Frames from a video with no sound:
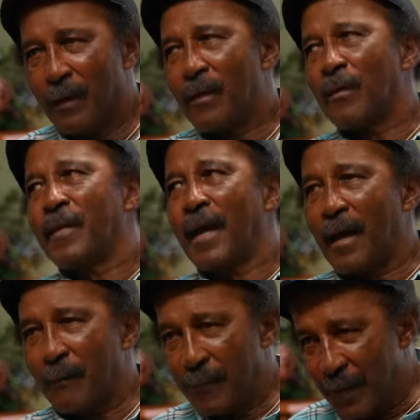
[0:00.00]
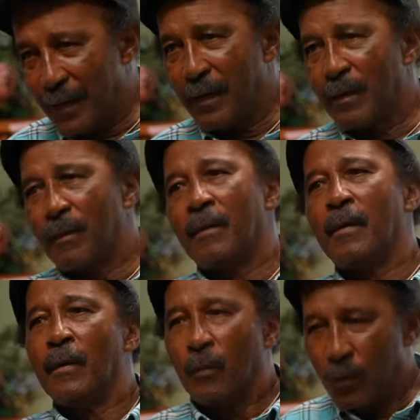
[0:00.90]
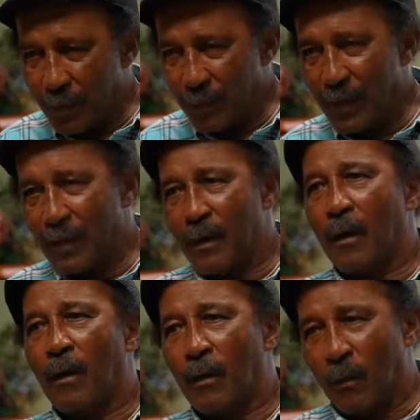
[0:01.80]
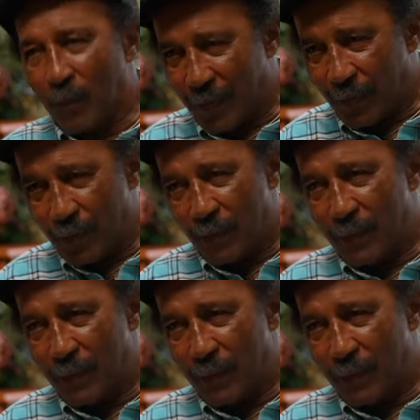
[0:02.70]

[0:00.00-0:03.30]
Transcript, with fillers: because they have been here with me all the way through.